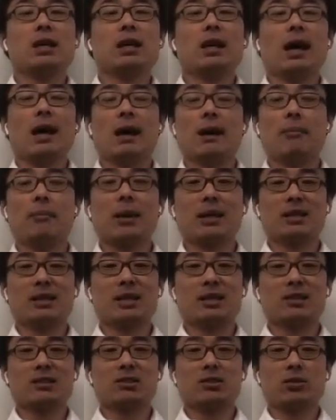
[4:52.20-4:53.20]
uh,
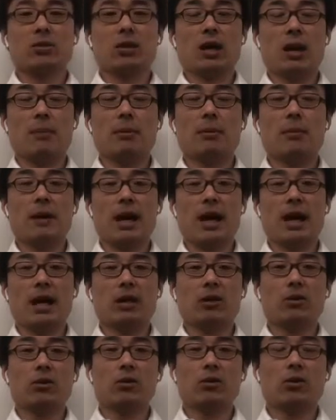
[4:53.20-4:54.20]
buttocks or upper
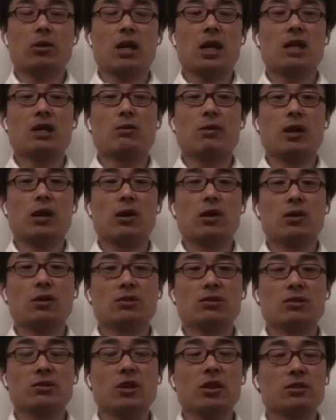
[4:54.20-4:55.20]
back or anywhere else
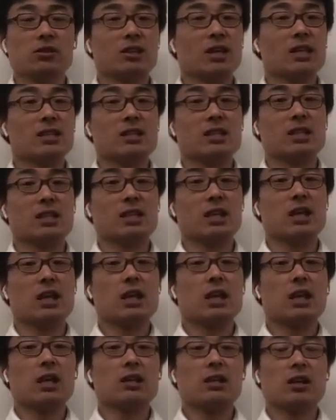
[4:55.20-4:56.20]
not touching.
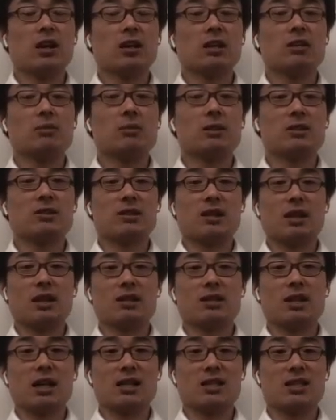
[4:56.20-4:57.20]
The only bits that are
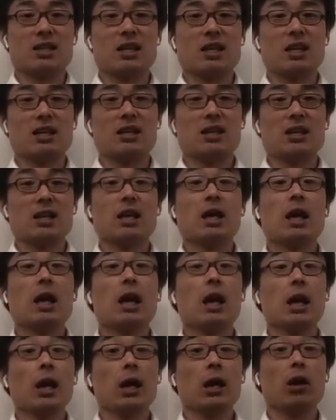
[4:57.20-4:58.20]
touching are the
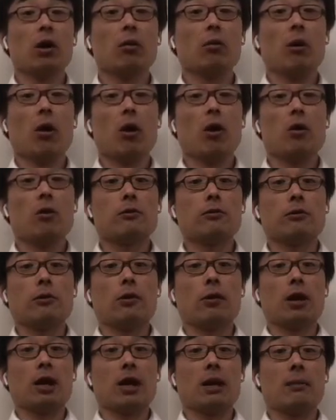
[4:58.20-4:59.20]
elbow,
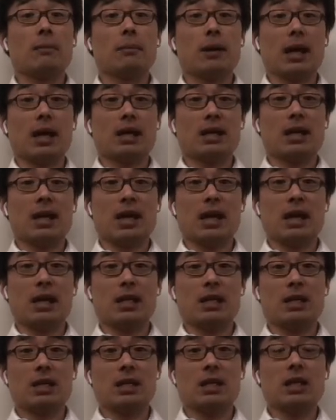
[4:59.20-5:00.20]
forearm, back of the hand.
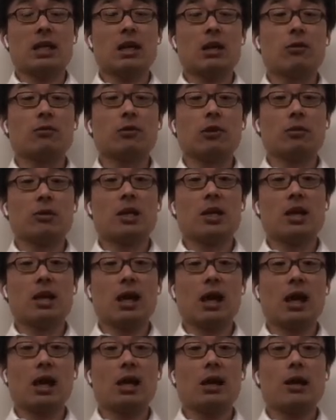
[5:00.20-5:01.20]
From
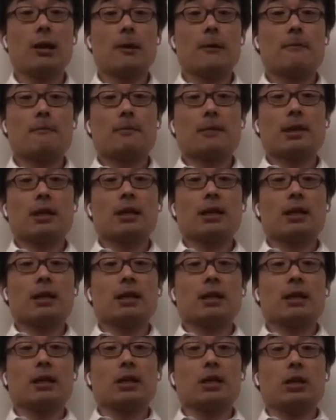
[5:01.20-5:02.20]
here,
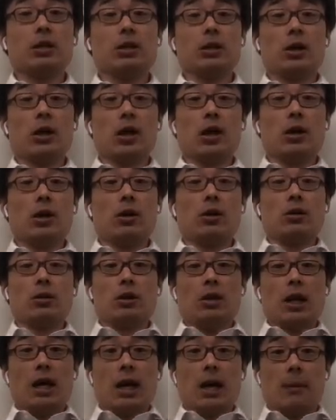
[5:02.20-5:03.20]
you go
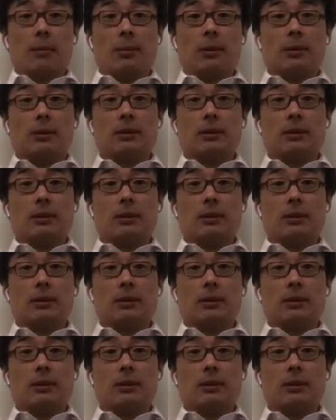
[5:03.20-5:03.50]
up,